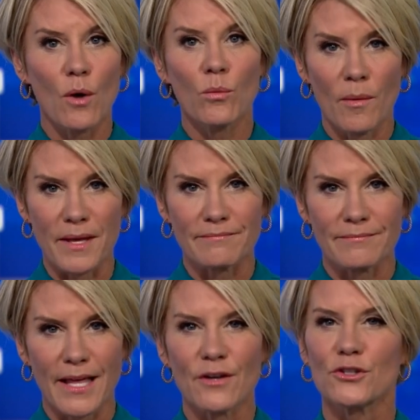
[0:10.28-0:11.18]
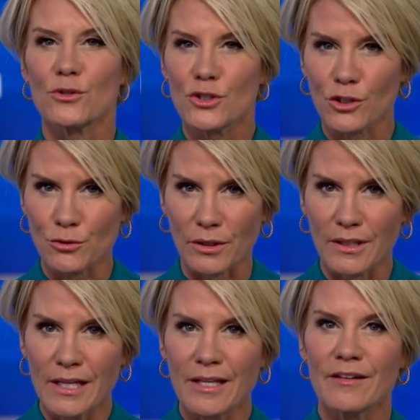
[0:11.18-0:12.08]
A woman and her two children
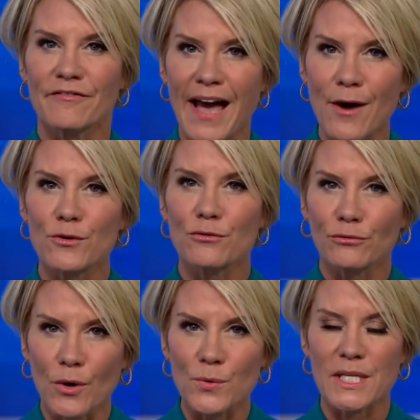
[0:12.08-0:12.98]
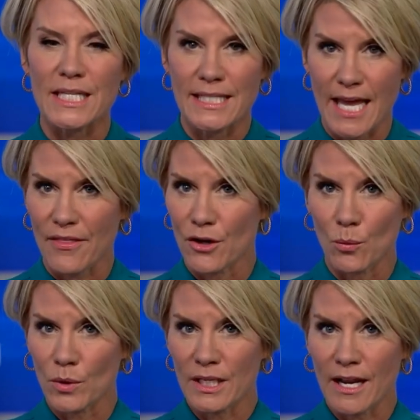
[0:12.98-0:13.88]
found frozen to death in a
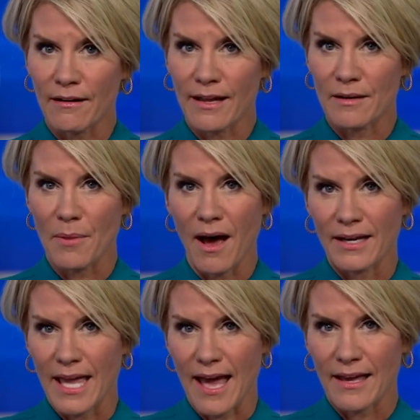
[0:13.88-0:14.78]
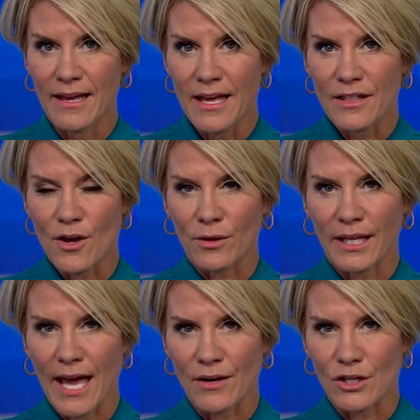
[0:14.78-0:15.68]
wooded area in Pontiac. The
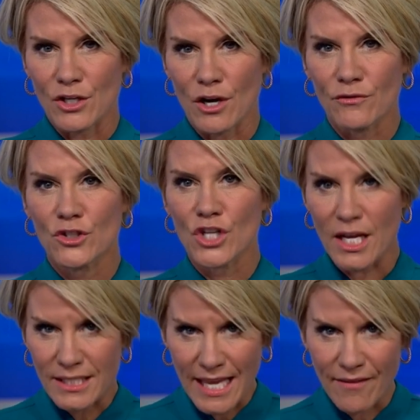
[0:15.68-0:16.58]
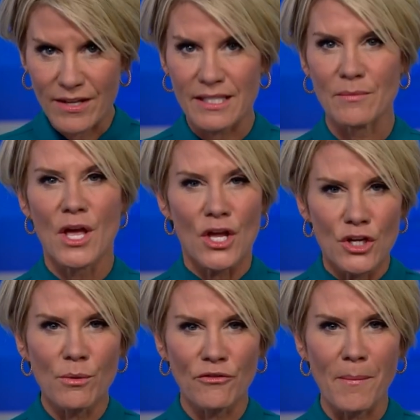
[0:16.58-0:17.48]
Oakland County Sheriff just gave us some
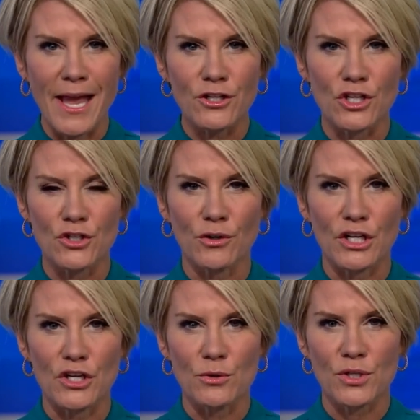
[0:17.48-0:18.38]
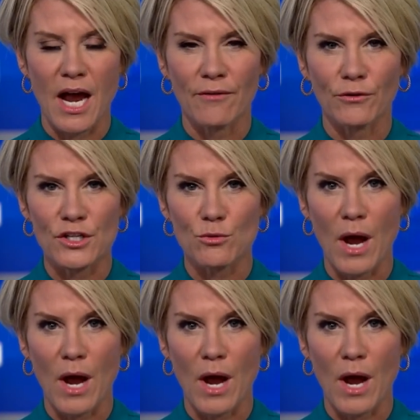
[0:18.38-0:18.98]
new information during a news conference.